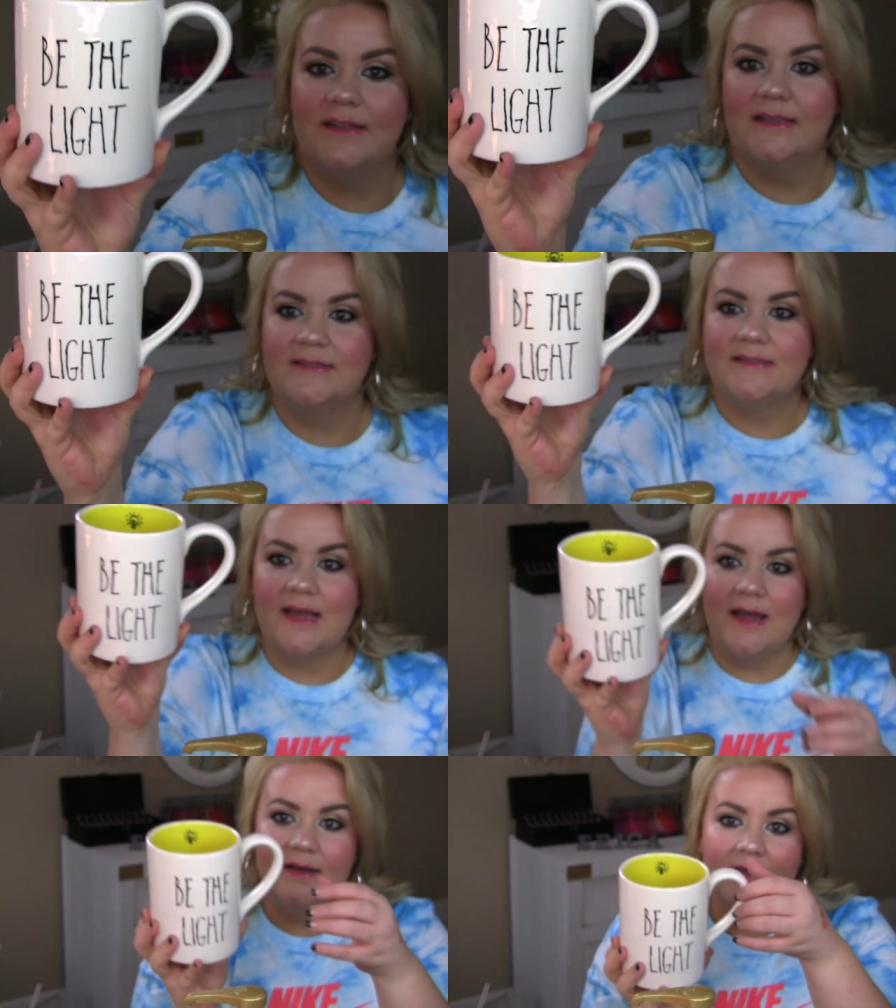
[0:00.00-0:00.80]
the
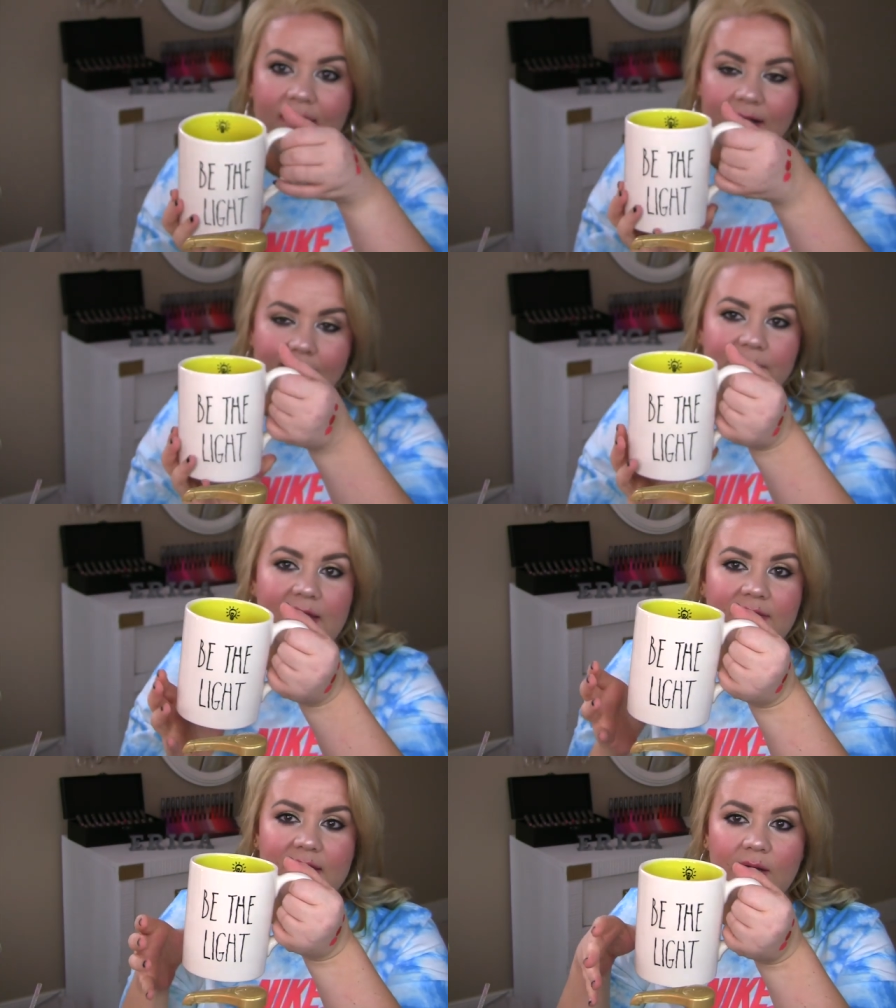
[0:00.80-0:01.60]
inside.
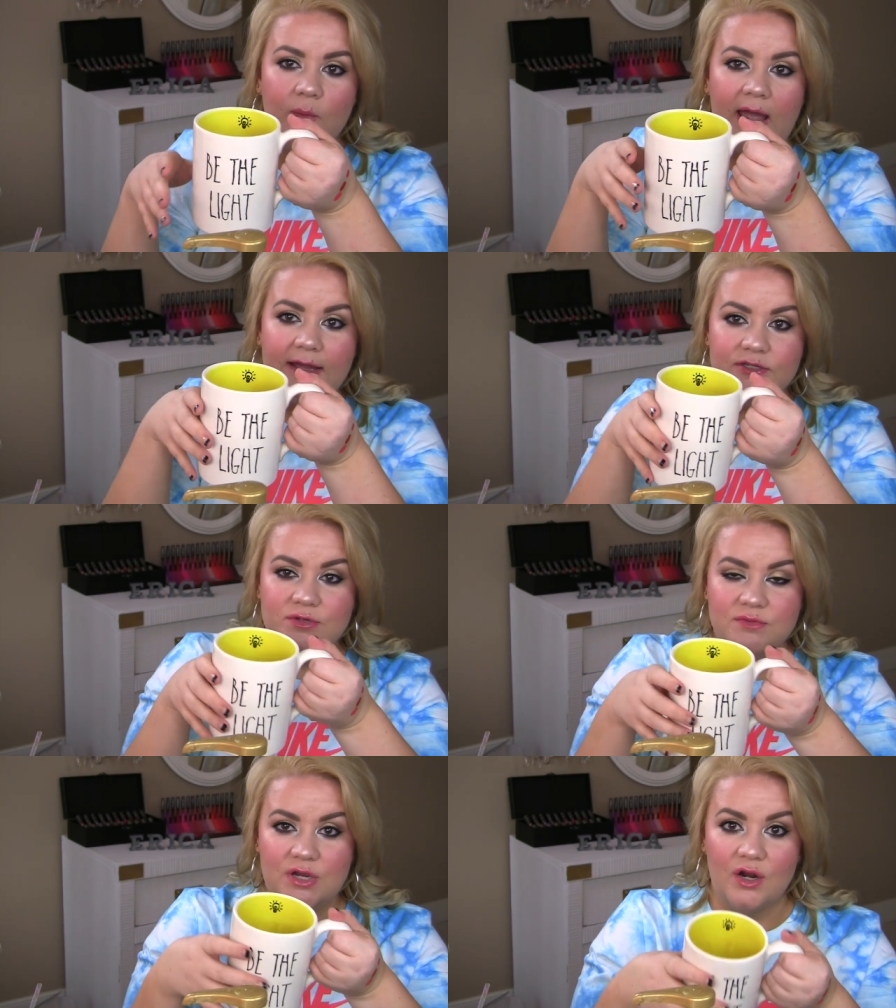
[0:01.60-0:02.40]
And then as
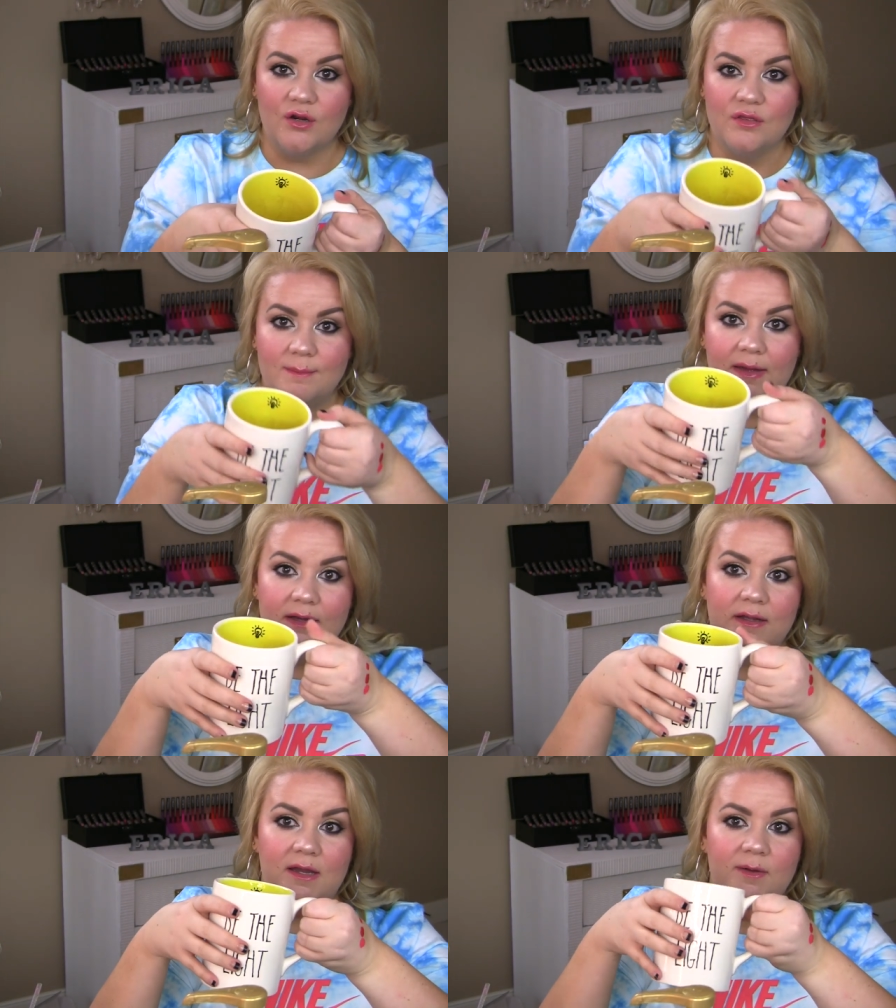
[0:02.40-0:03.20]
you turn the
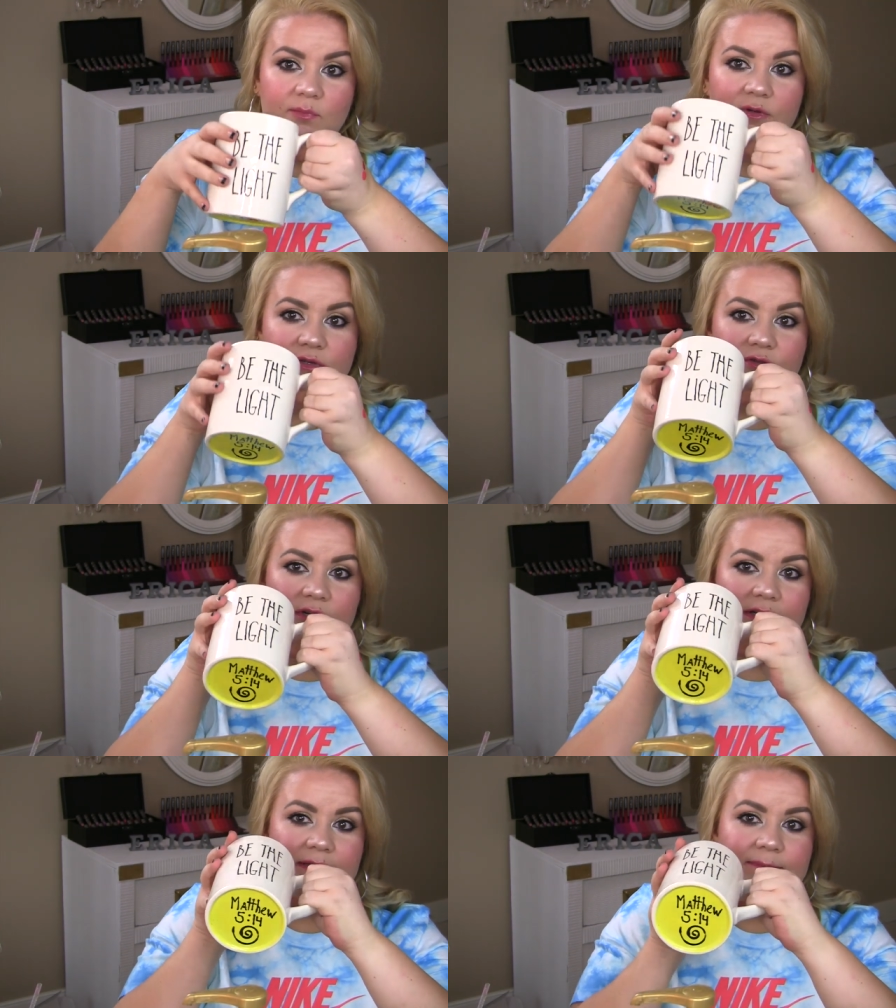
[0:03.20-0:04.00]
mug up when you're
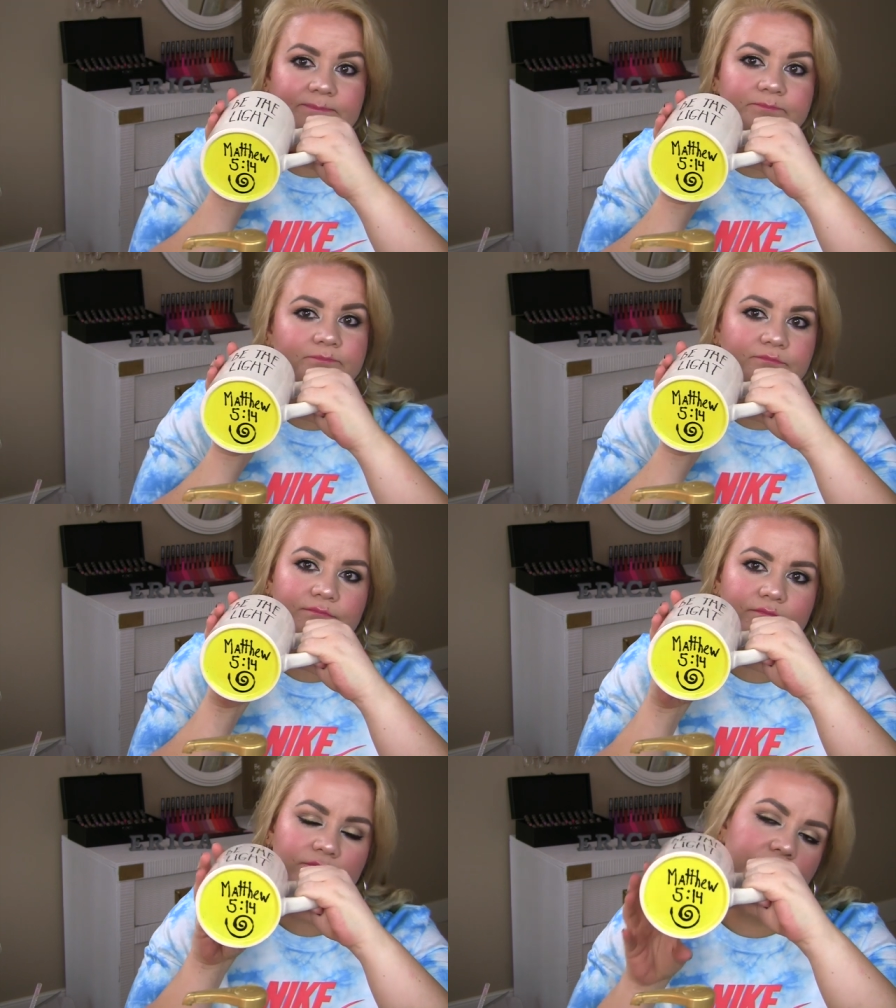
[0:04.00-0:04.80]
drinking,
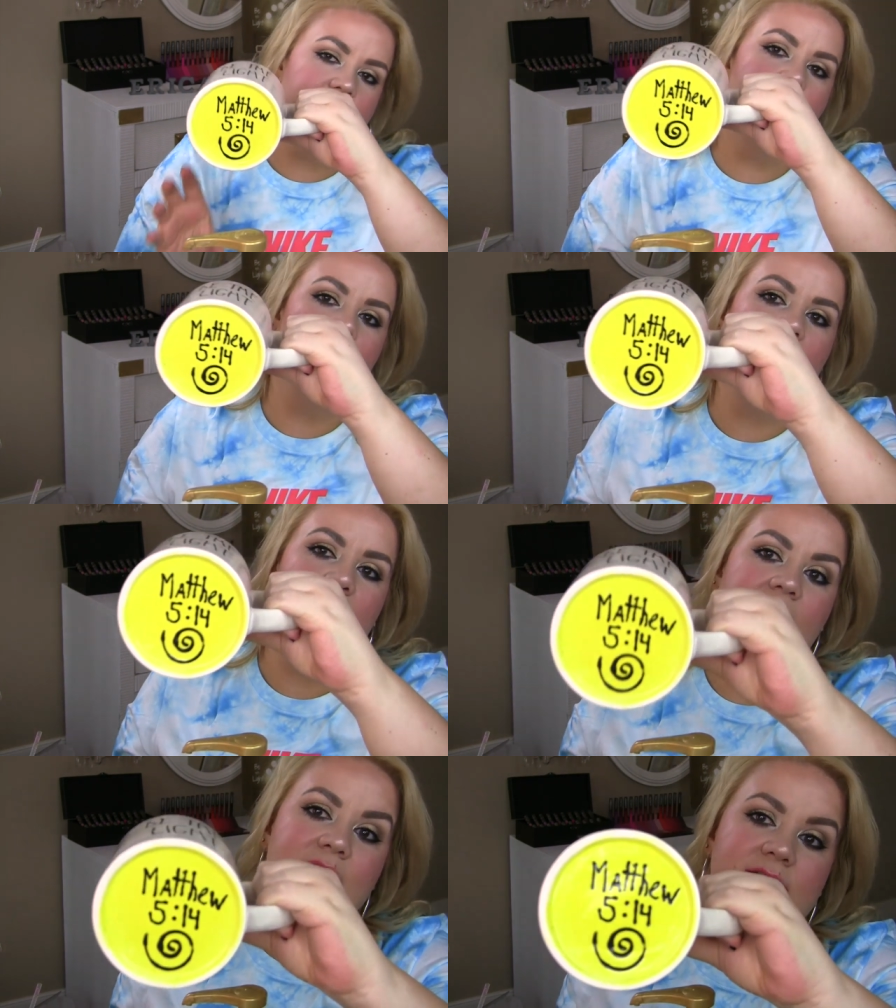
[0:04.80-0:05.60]

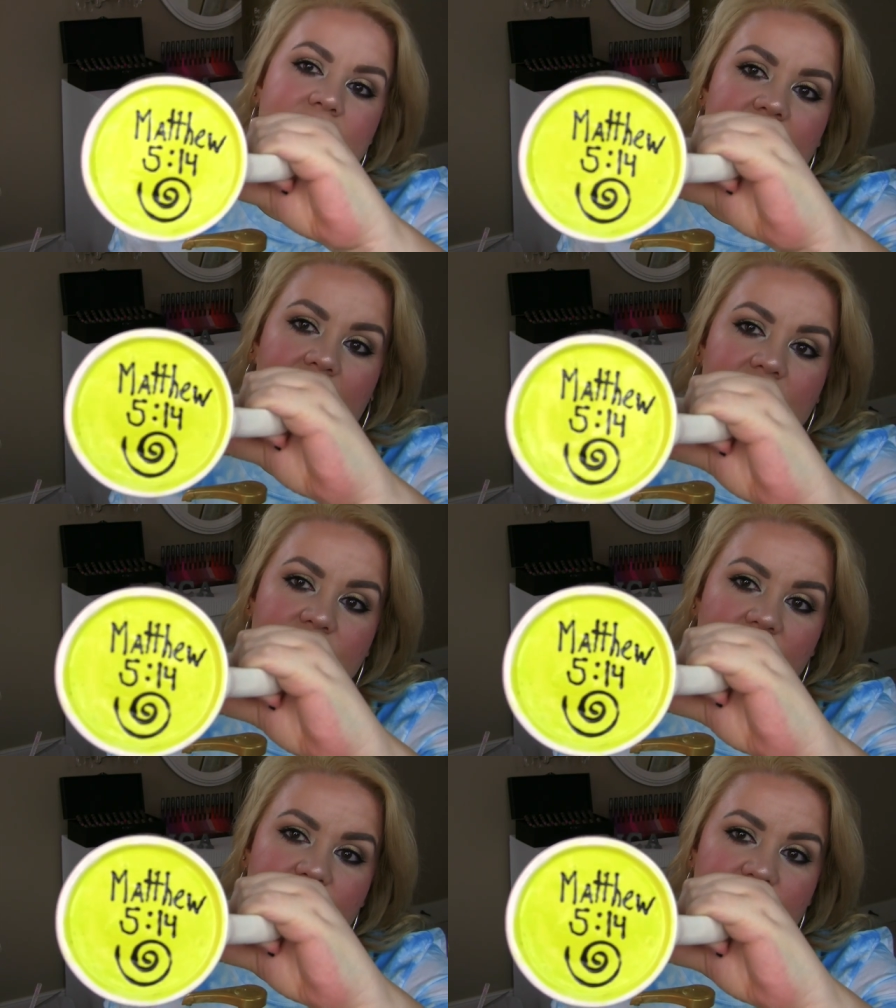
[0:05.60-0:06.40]
that is the
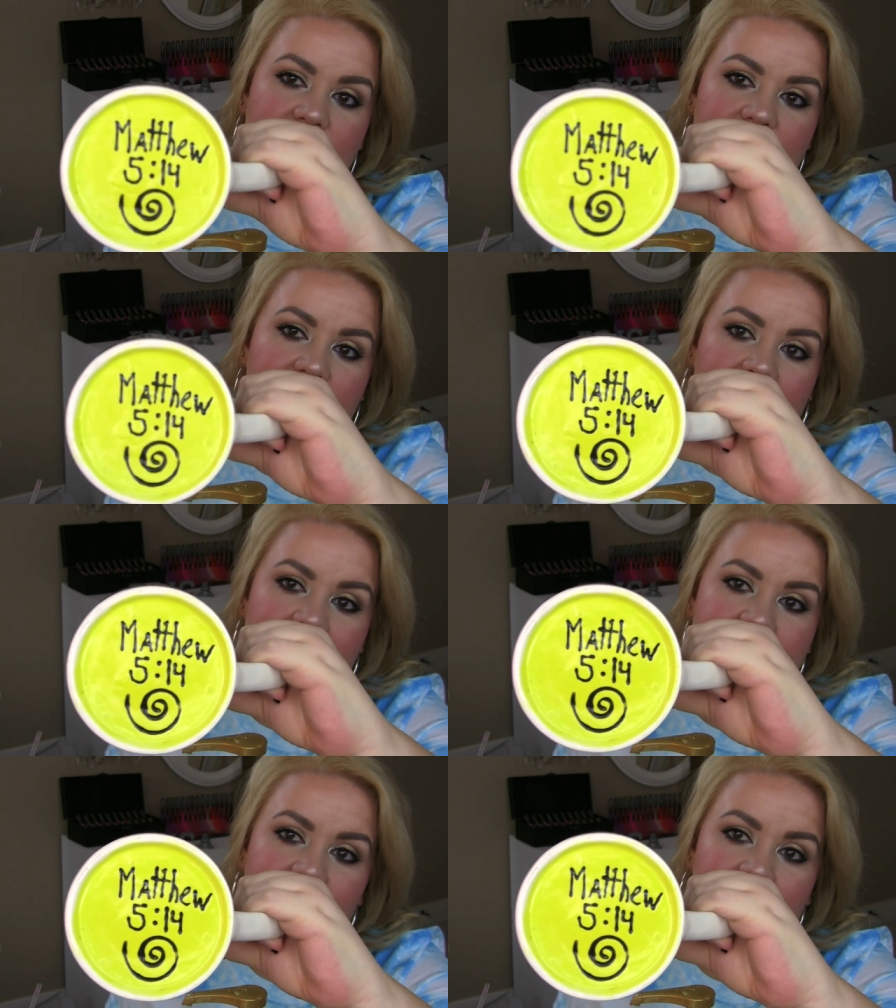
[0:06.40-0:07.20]
scripture that that
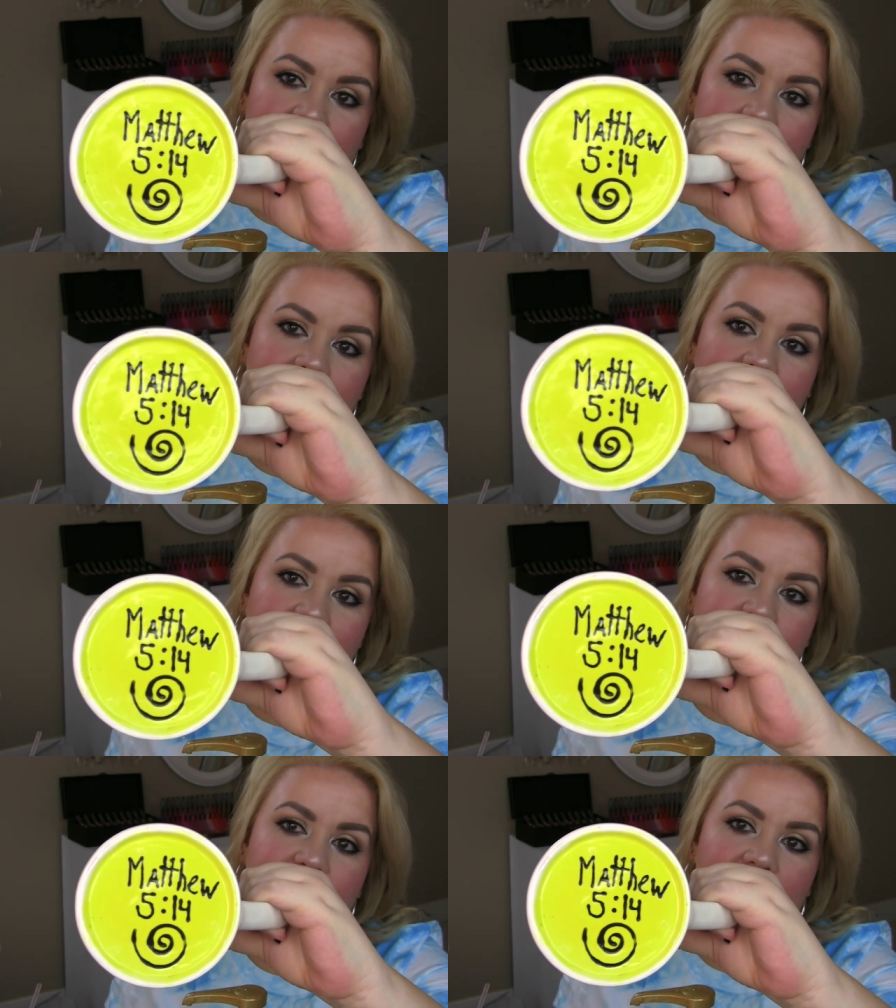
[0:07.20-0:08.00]
is from
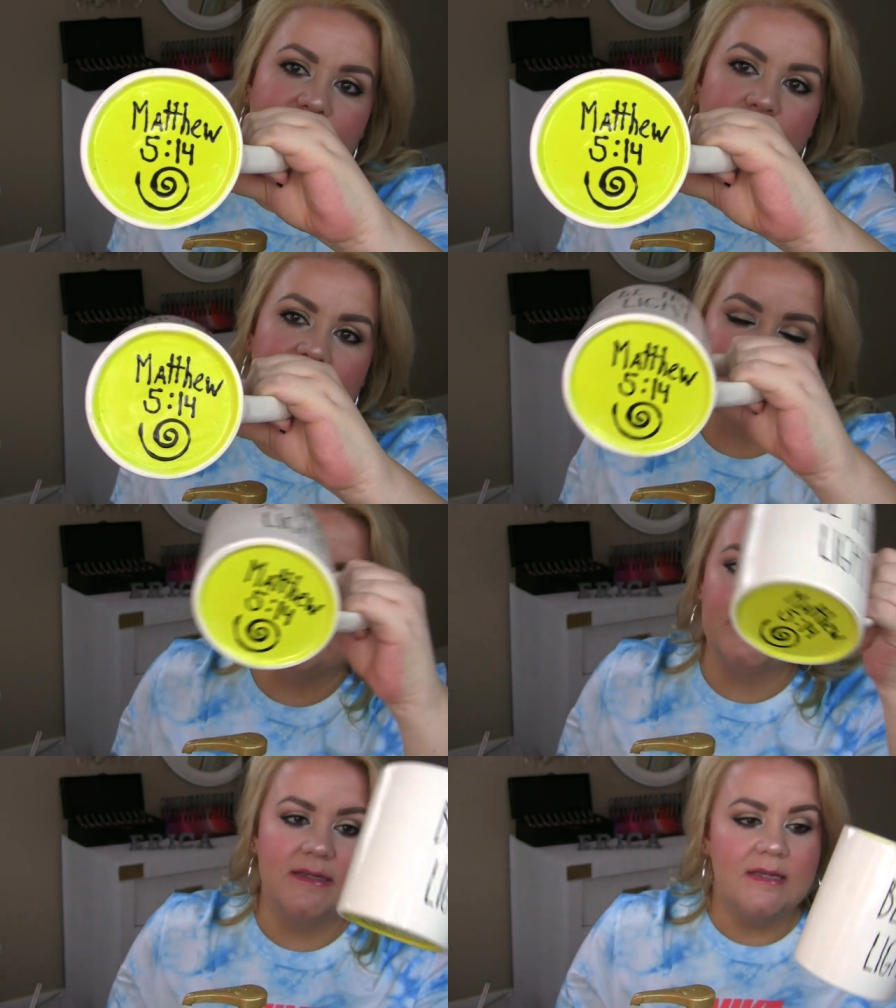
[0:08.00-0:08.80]
Matthew
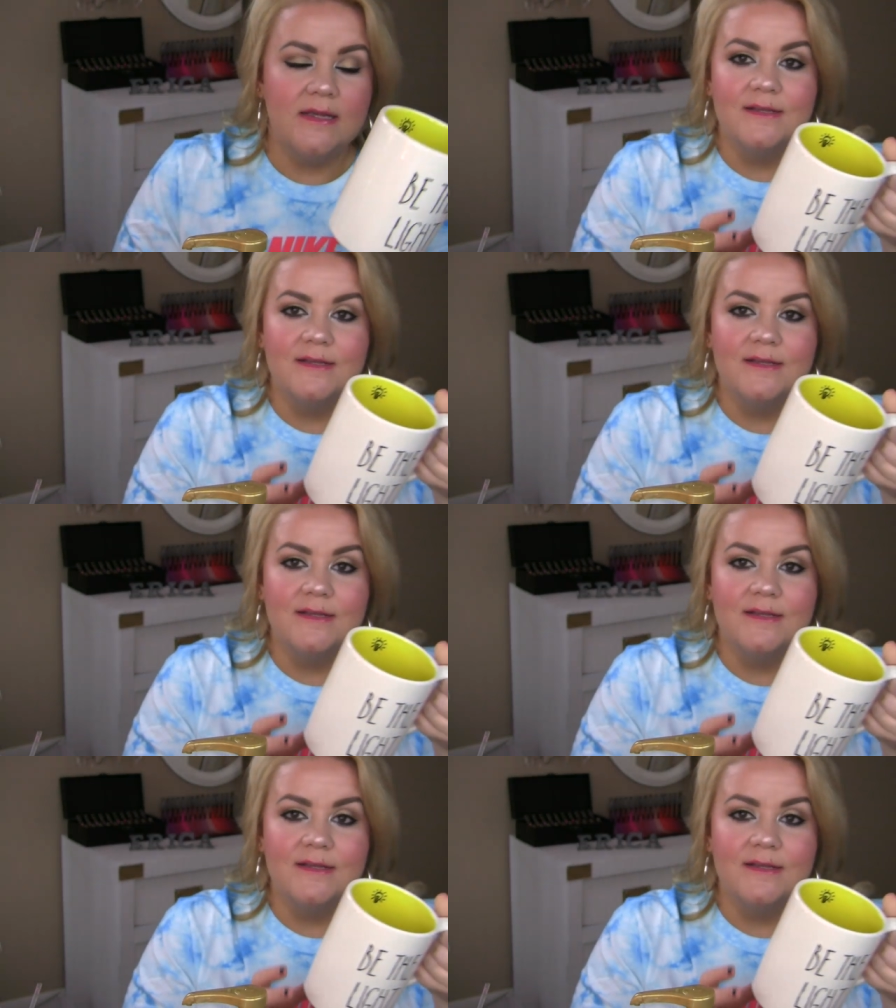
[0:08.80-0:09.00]
5:14.